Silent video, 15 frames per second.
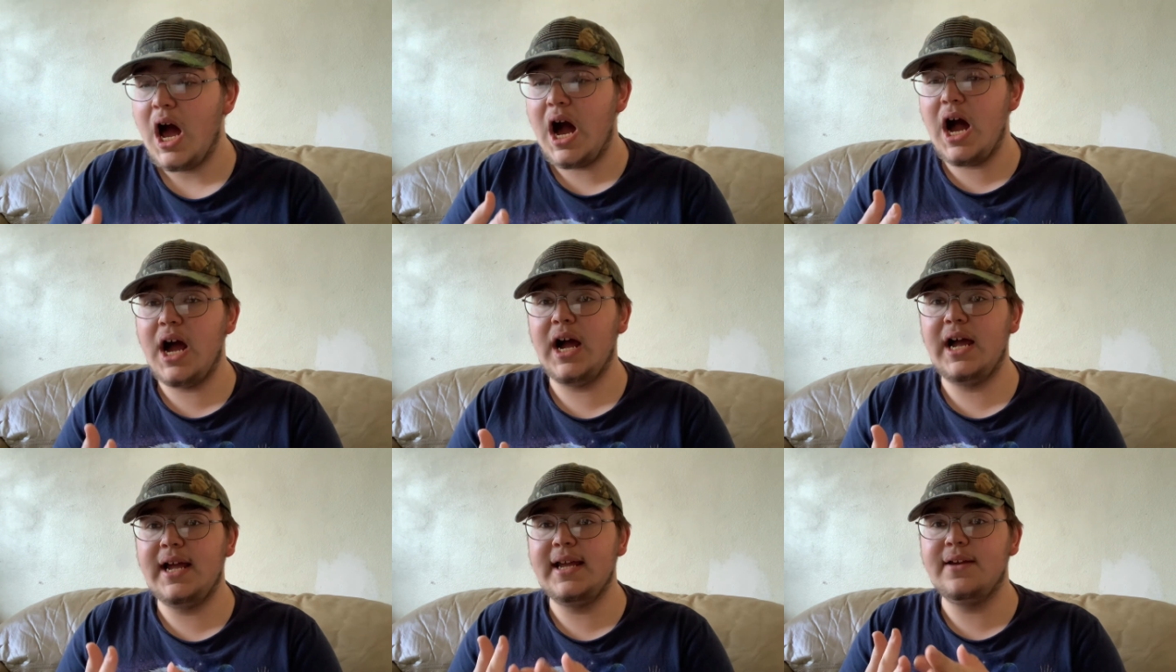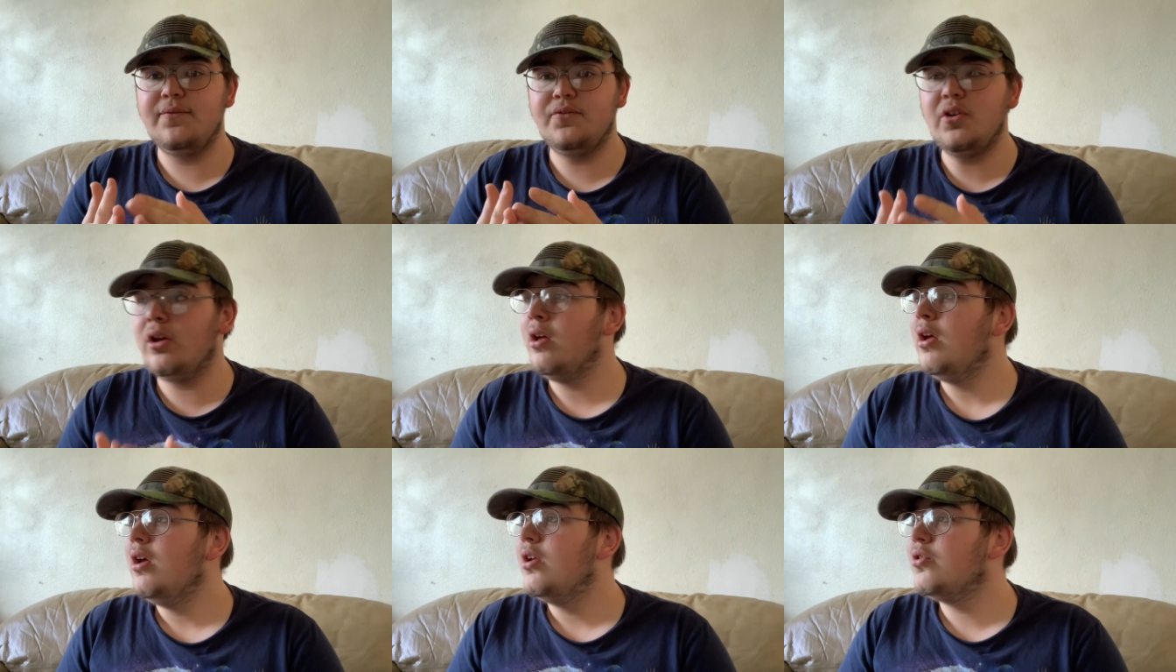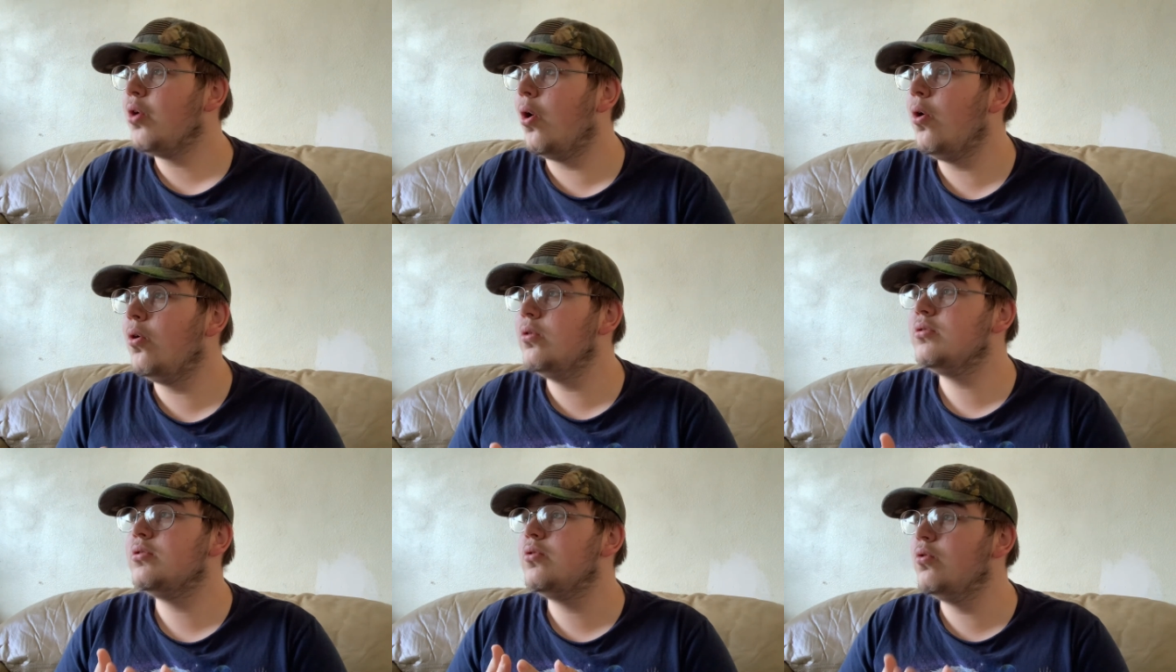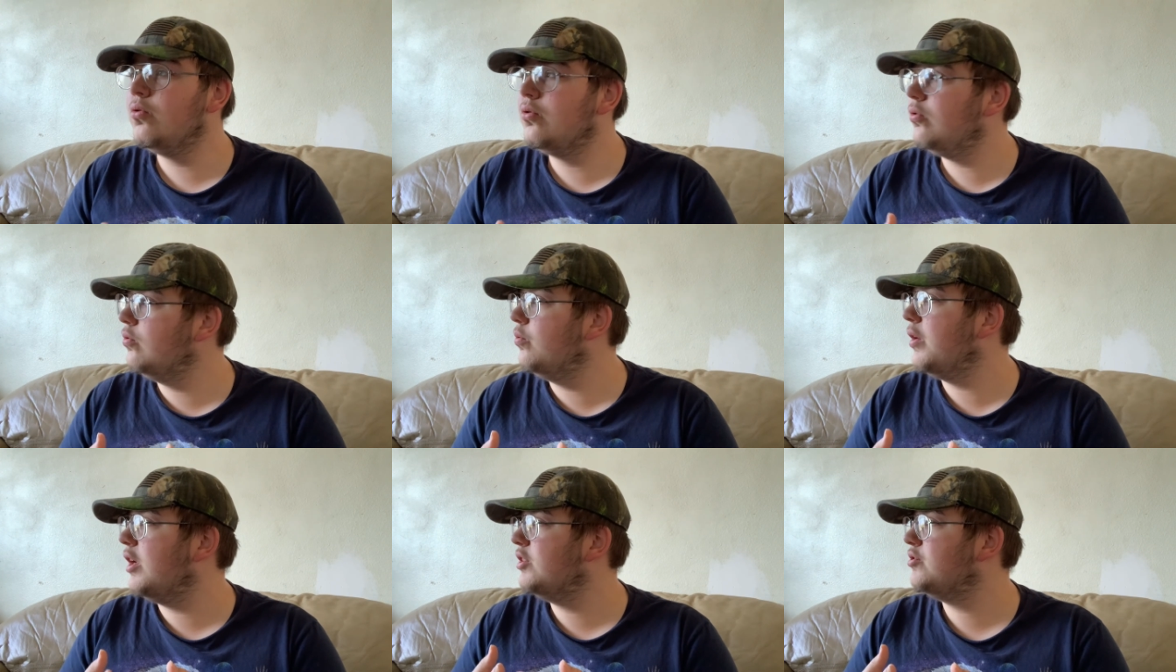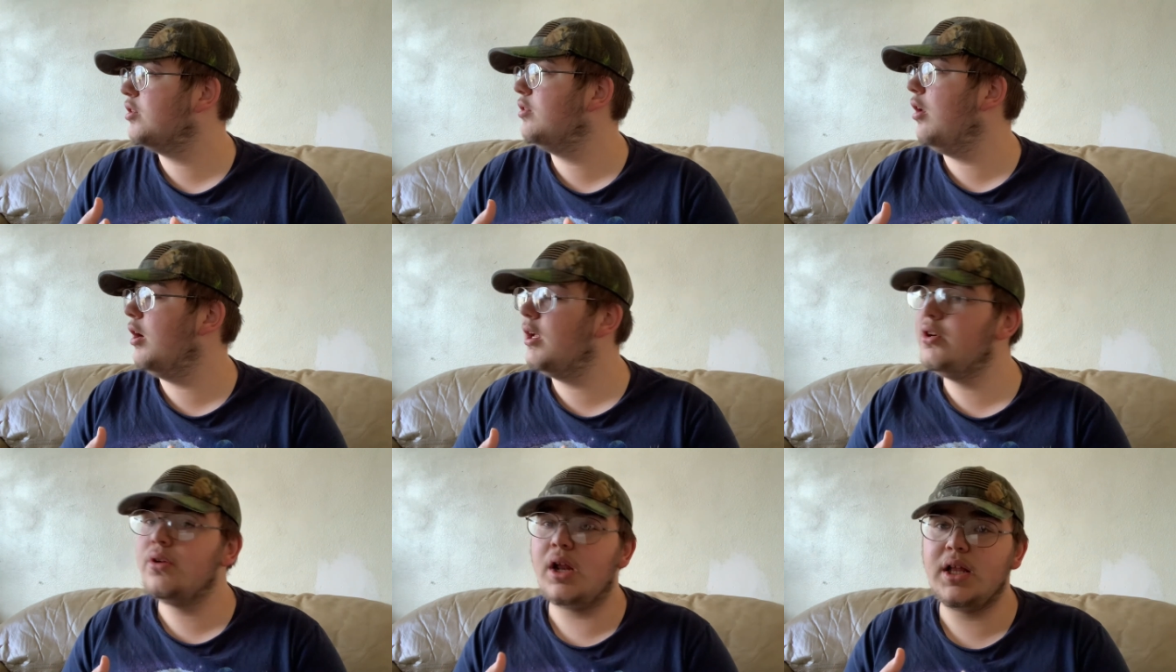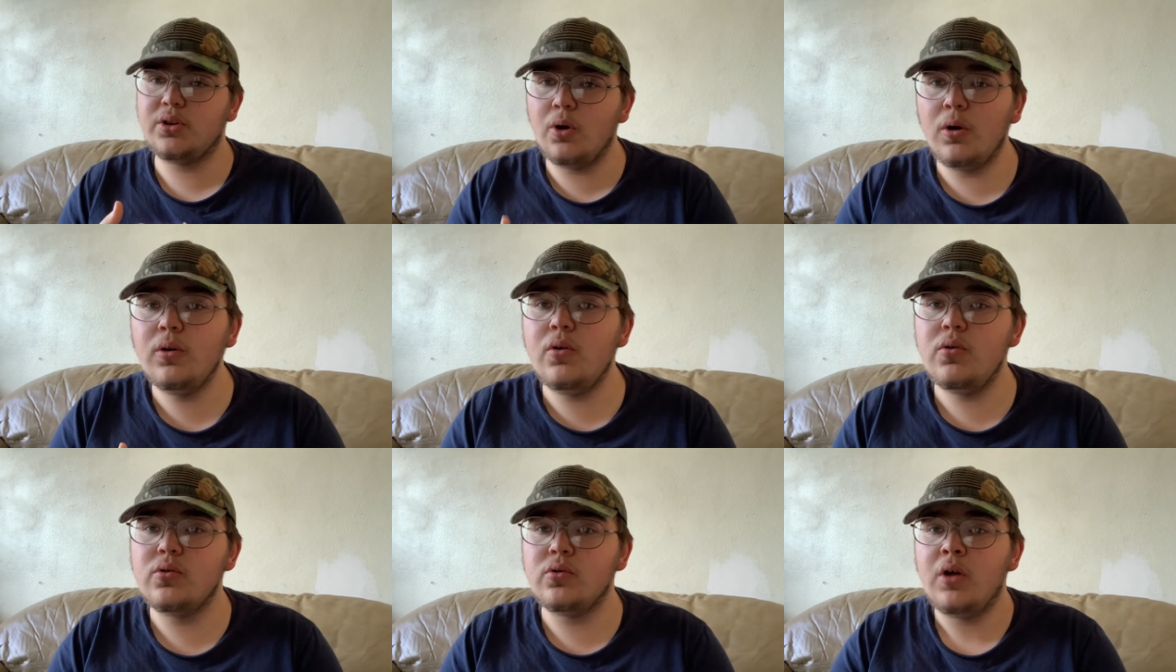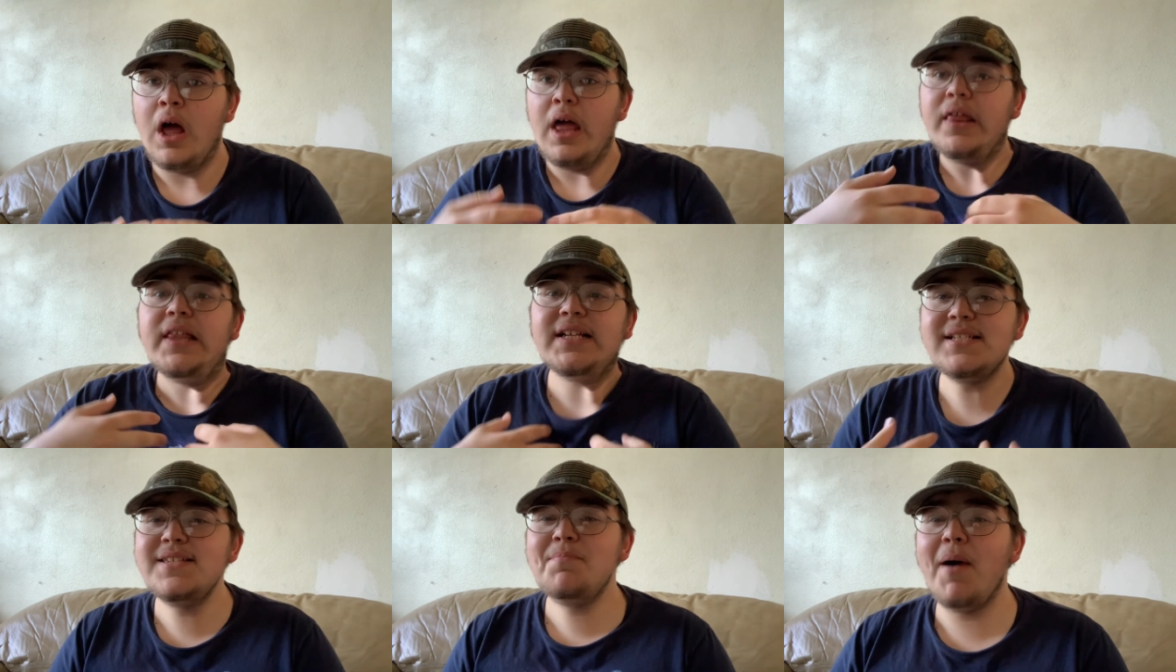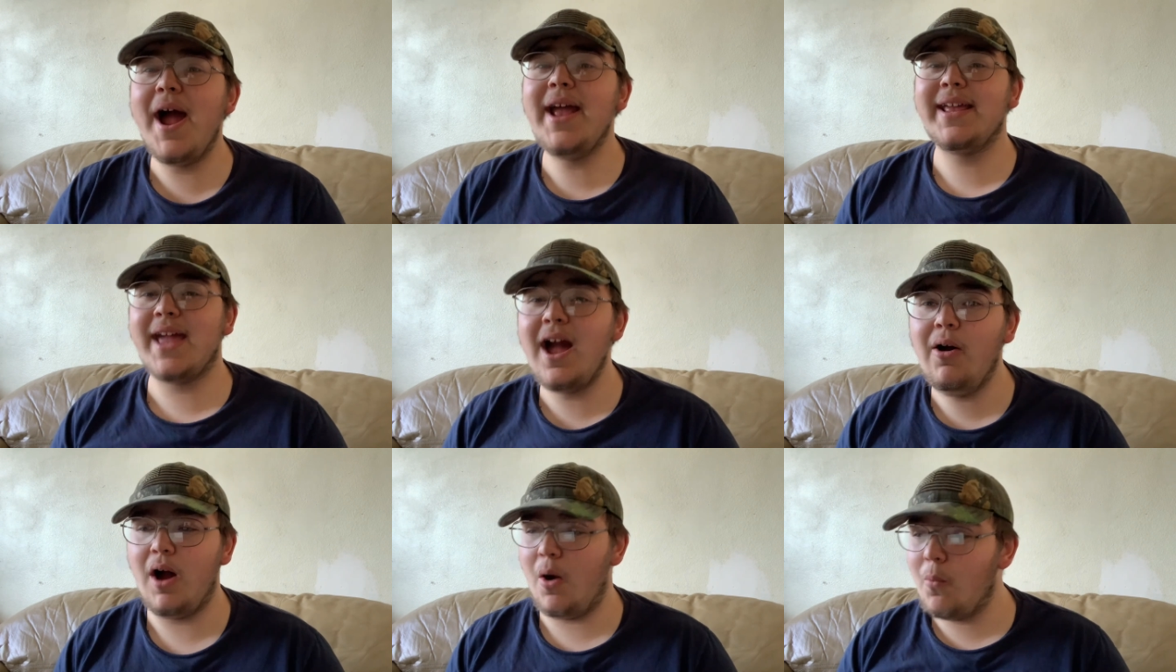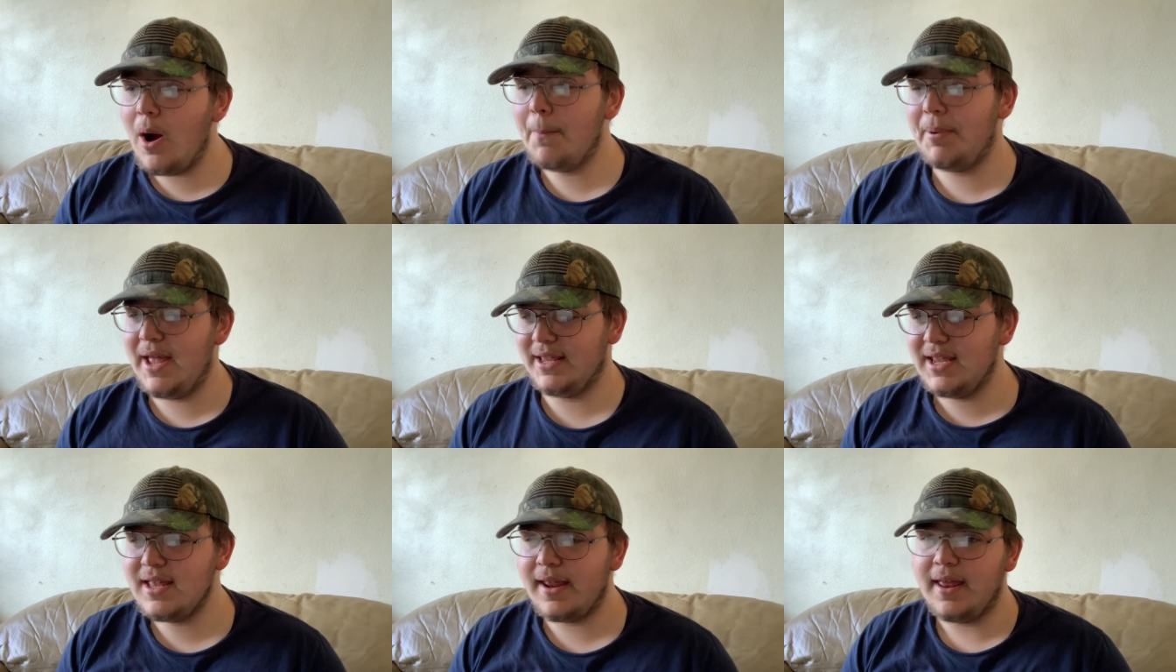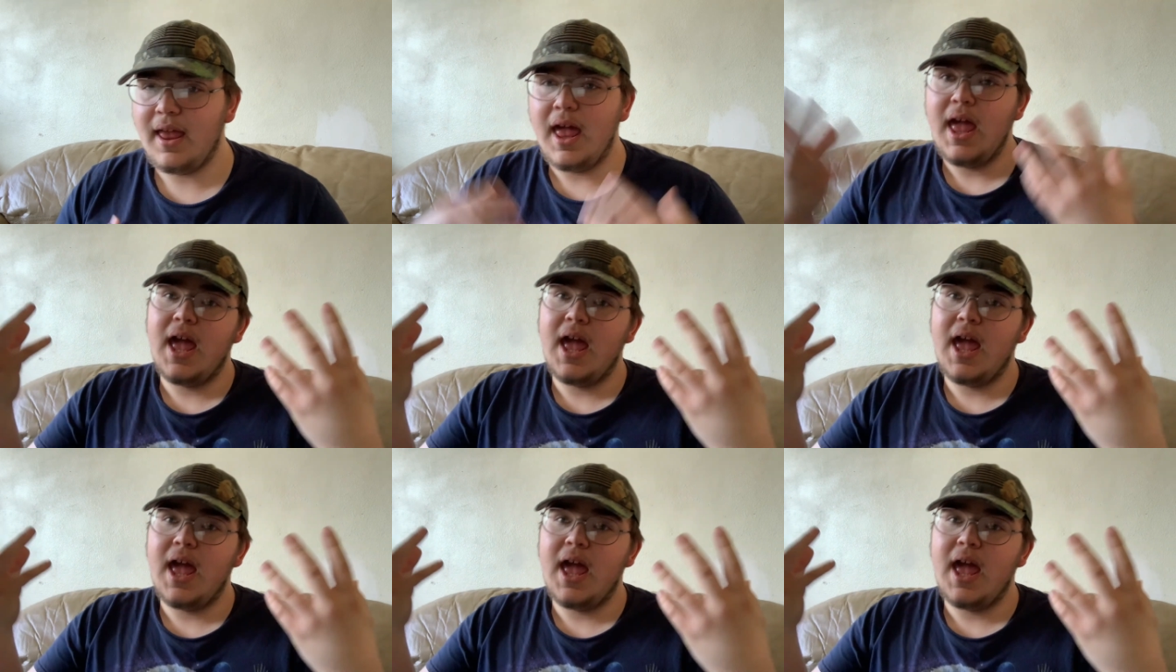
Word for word: I've told Google when I was trying to log into it, I told Google, this is my account. I want back in it.